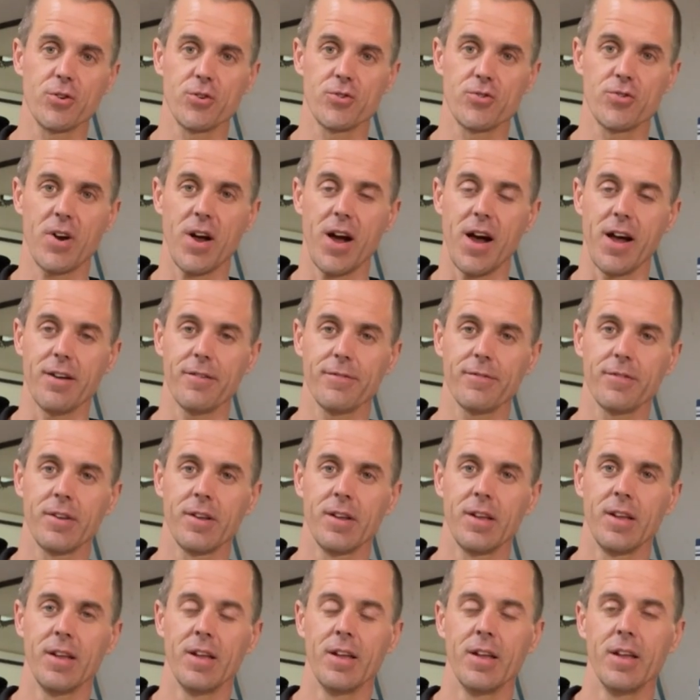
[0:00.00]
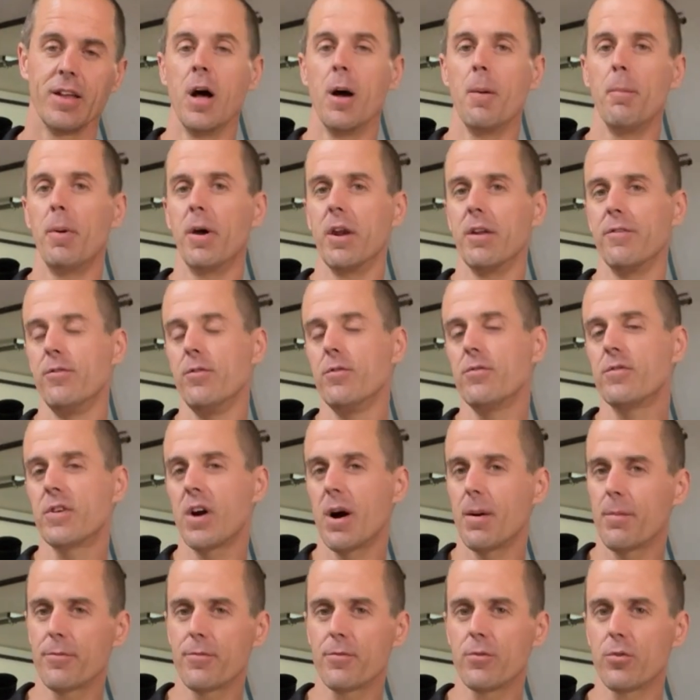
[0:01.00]
your drive. But if you've
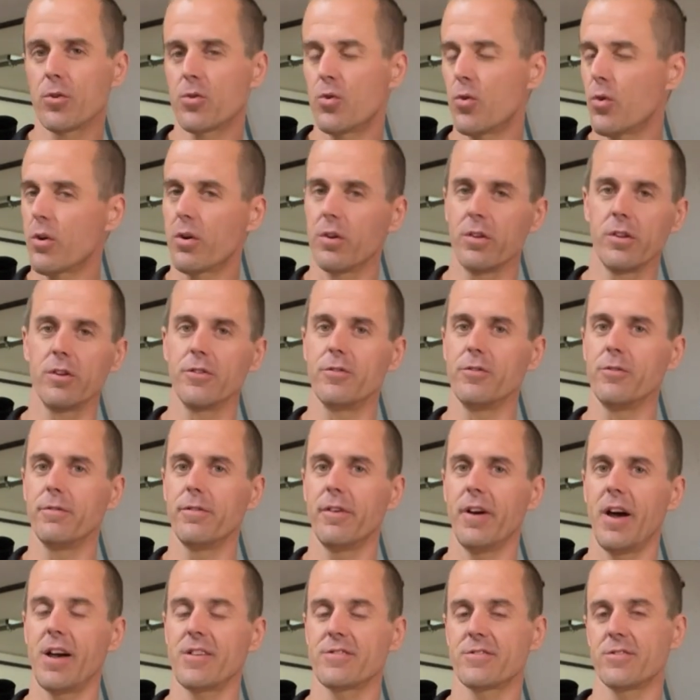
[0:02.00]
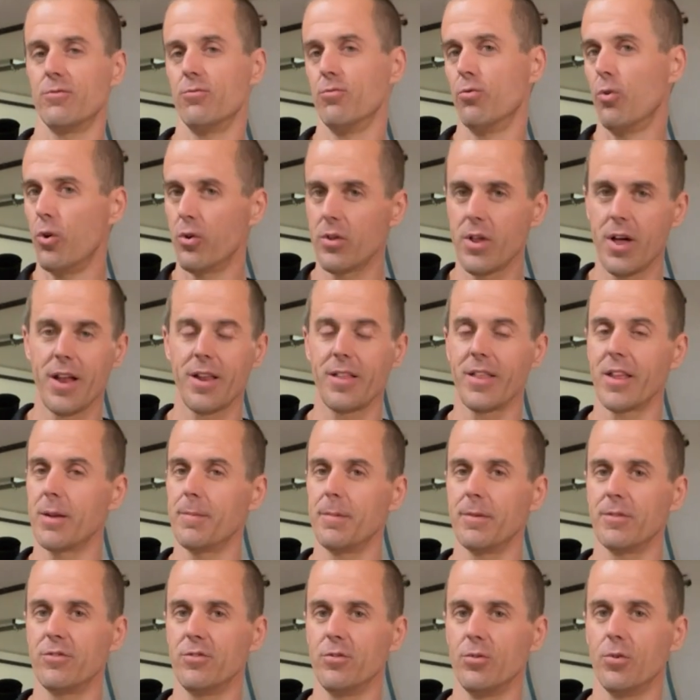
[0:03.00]
come through a corner a little too fast and rolled on a little
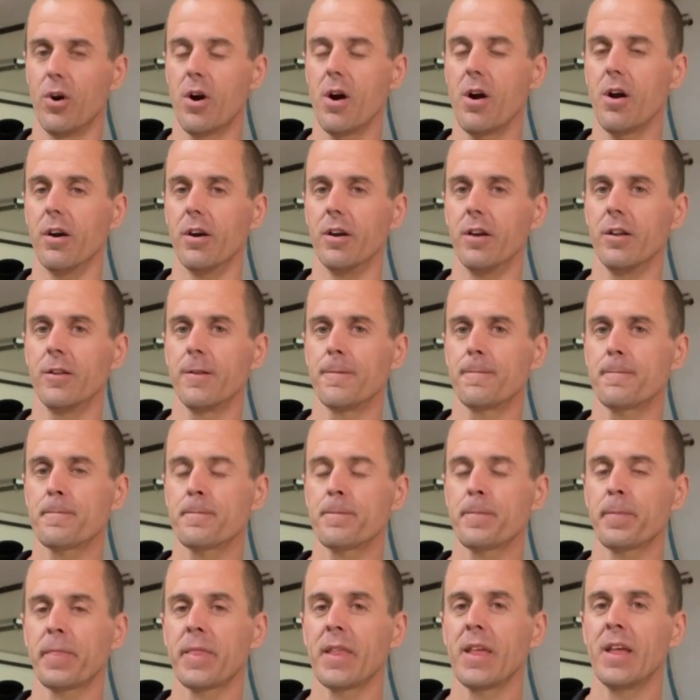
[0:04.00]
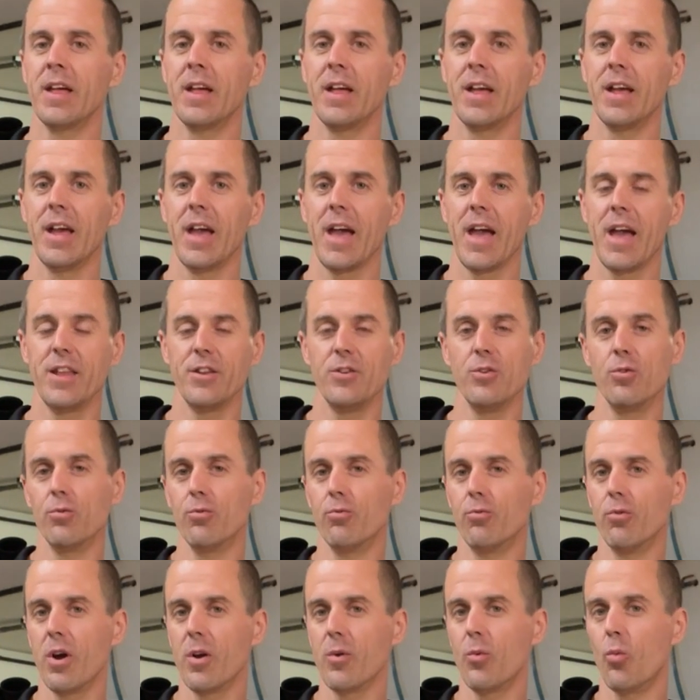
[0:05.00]
bit too hard, and you
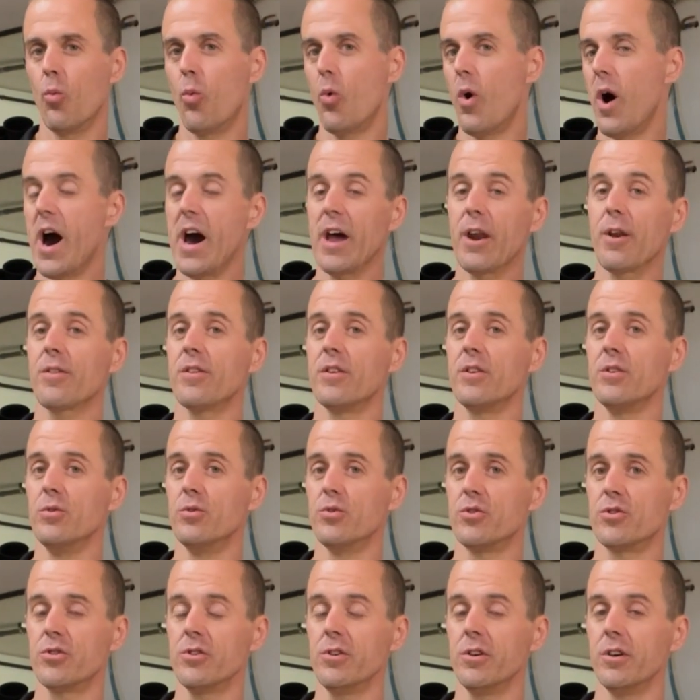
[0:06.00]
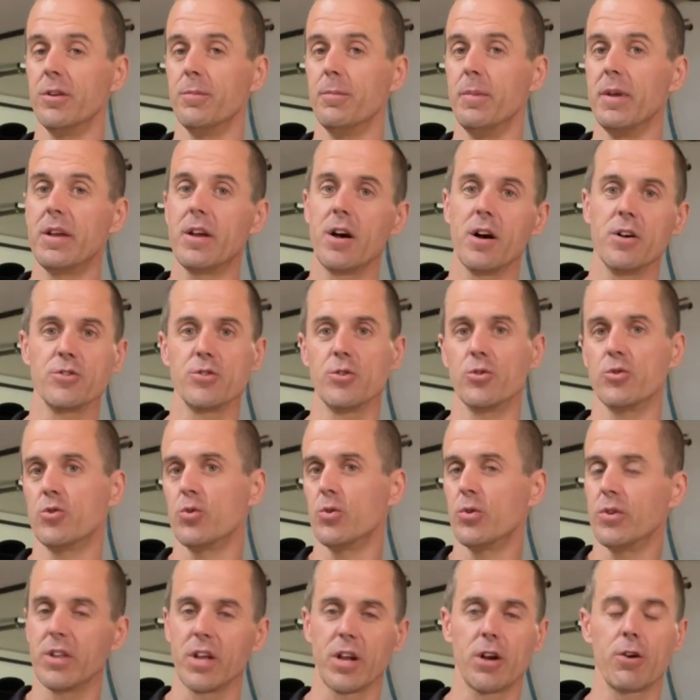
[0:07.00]
run wider than you should because you're
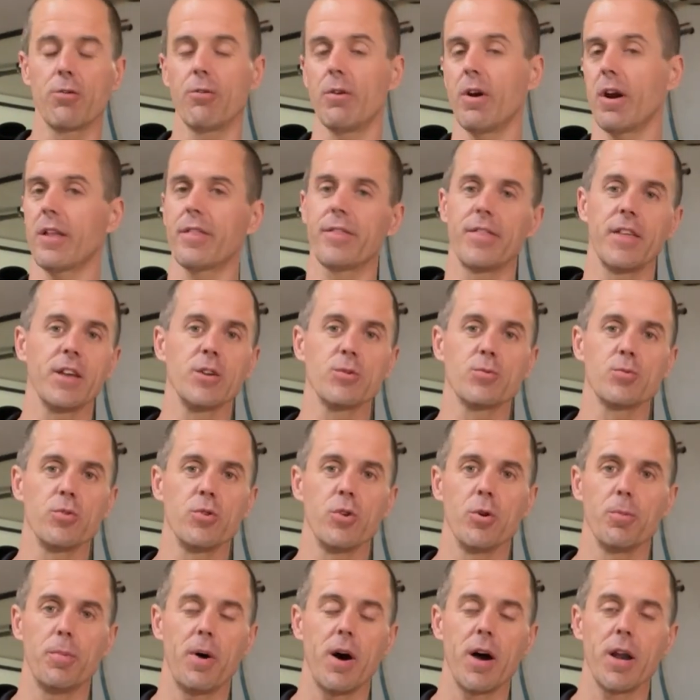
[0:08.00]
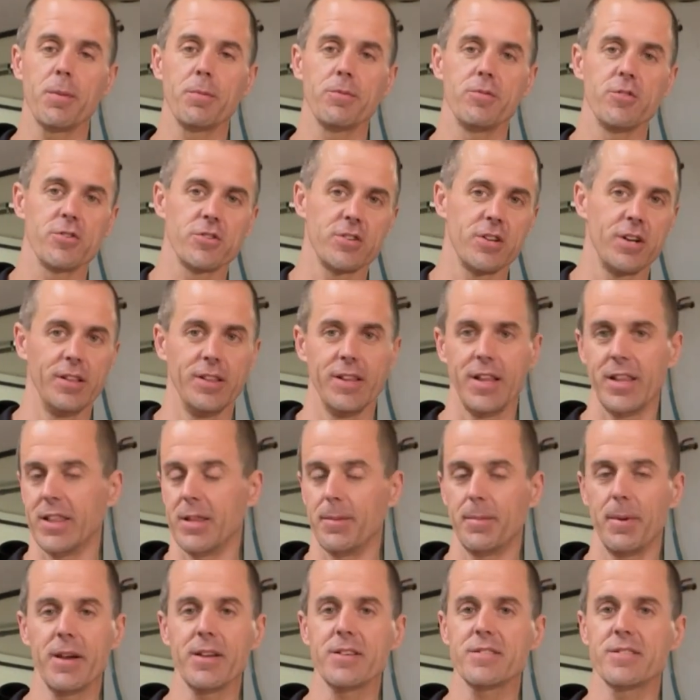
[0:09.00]
doing the correct things with your body position and letting
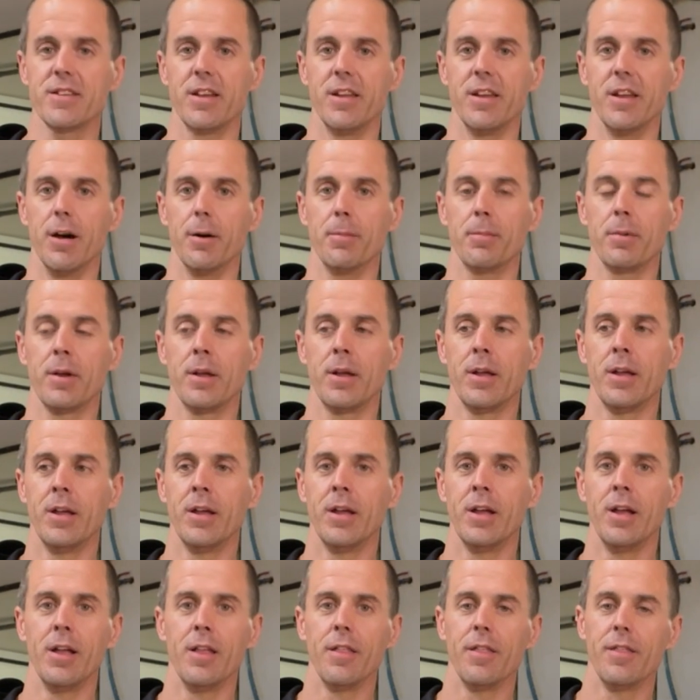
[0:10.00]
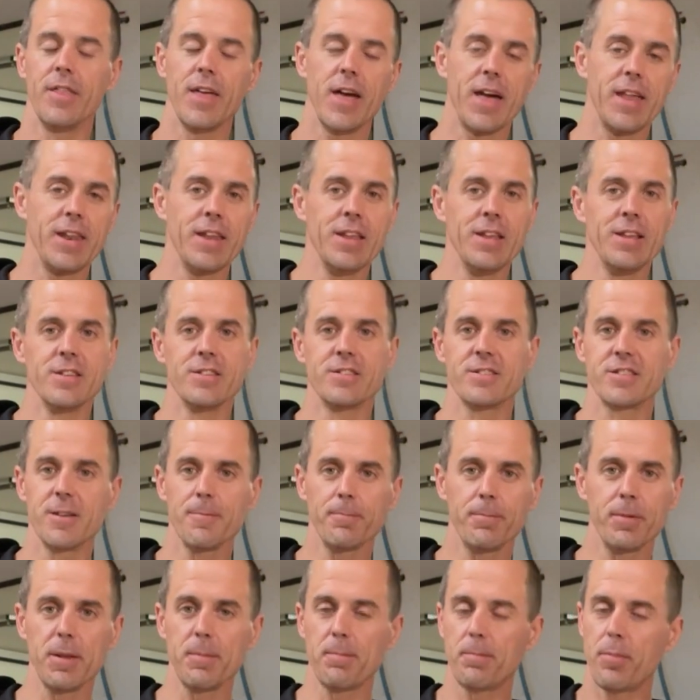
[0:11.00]
the bike stand up, then
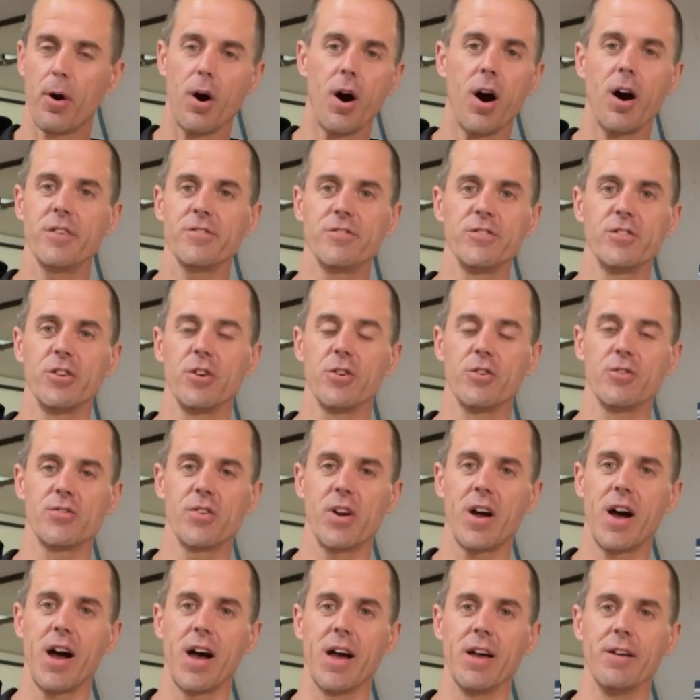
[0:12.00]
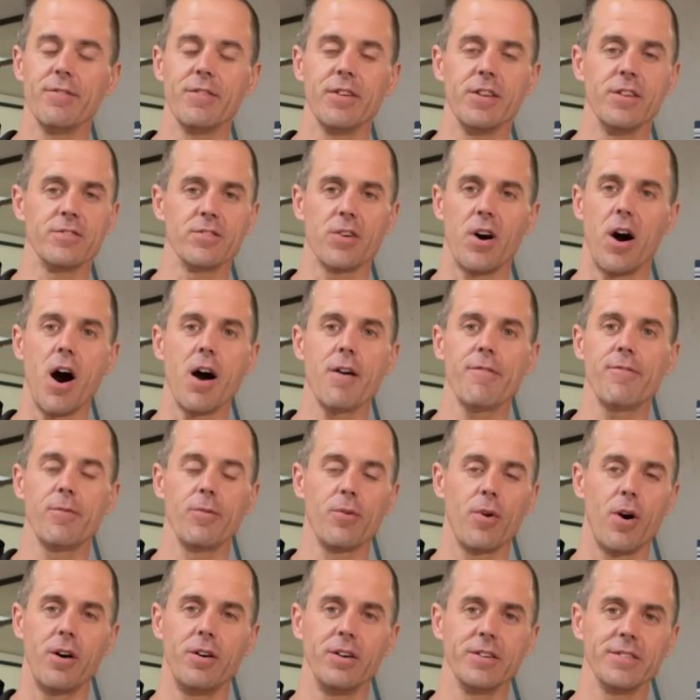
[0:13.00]
simply pausing your drive is often
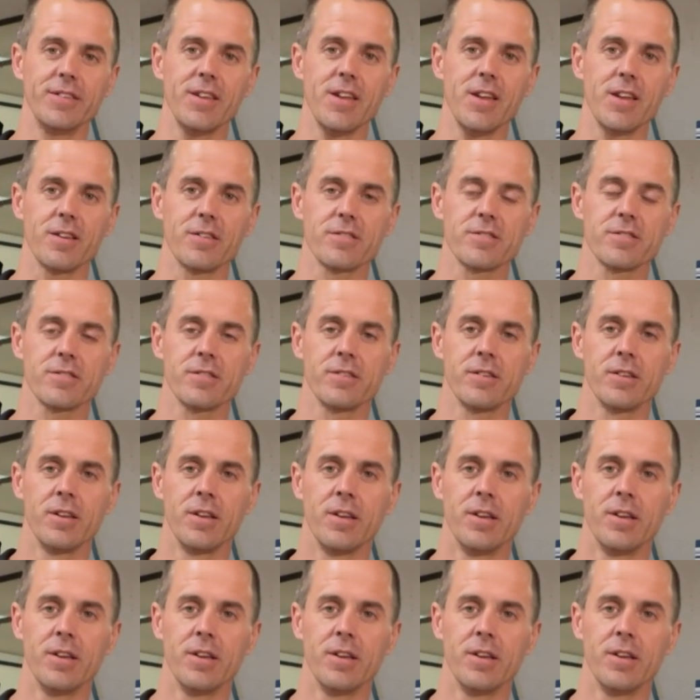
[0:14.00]
all it takes.